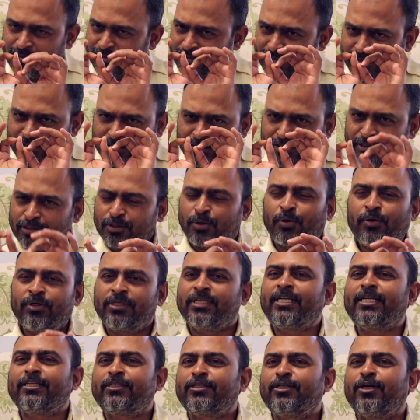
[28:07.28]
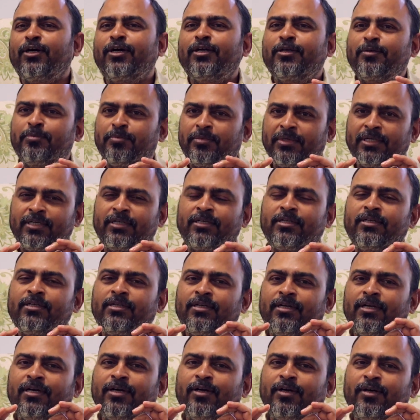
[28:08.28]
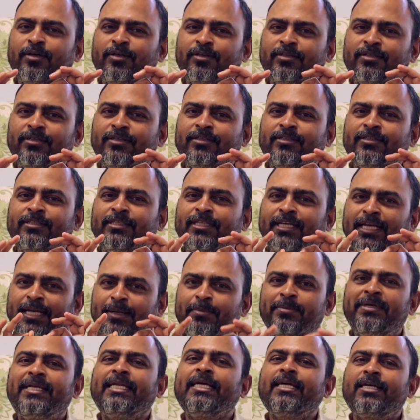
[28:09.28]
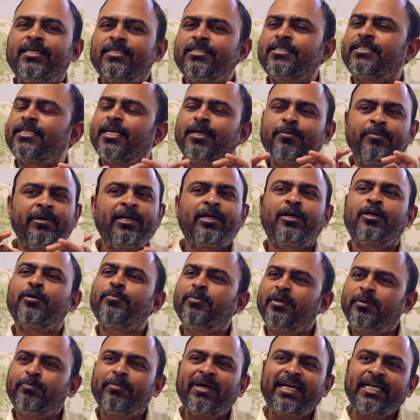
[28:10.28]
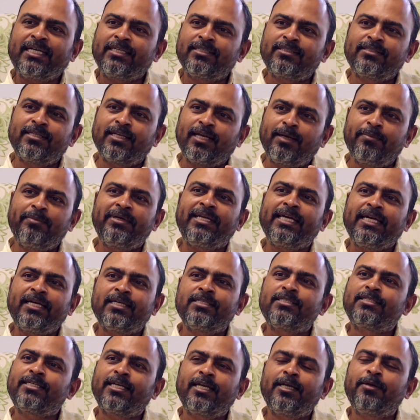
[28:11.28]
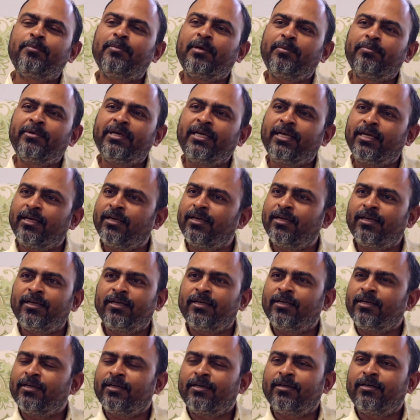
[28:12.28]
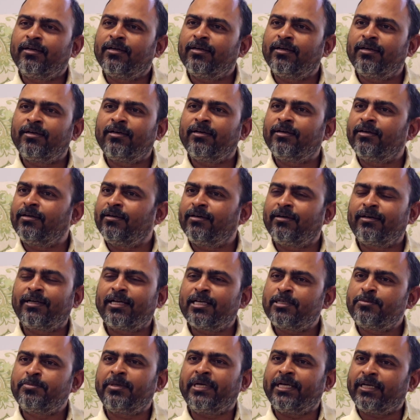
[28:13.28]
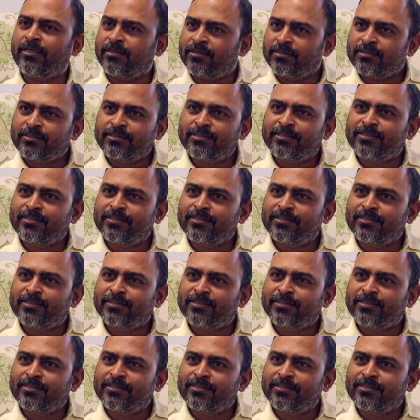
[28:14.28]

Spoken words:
just hold that thought, but the limiting constraint may not be beds. The limiting constraint may be respirators.